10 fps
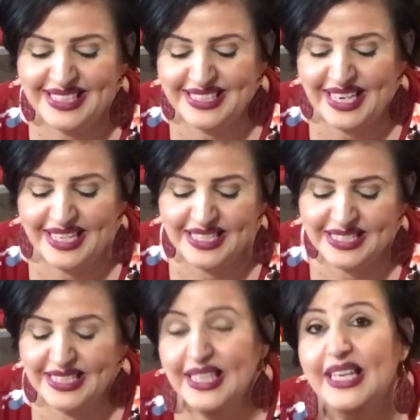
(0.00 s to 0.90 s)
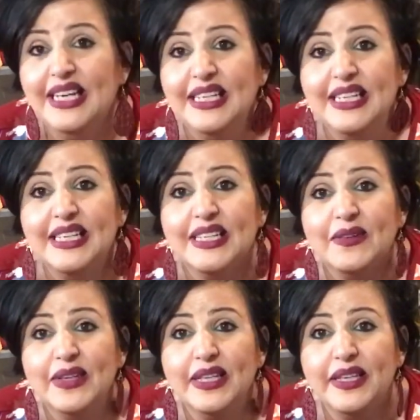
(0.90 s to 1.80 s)
Inside is
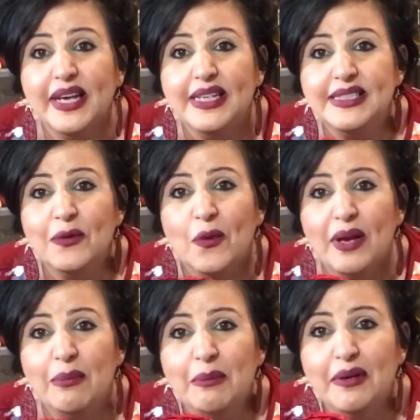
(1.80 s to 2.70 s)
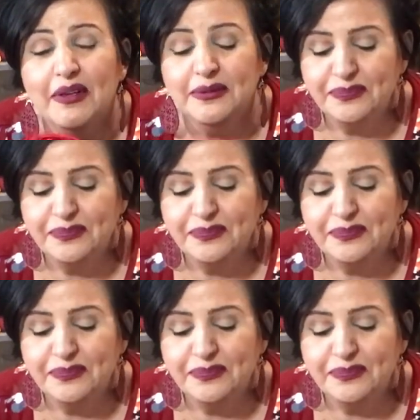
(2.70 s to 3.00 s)
really nice and wipeable.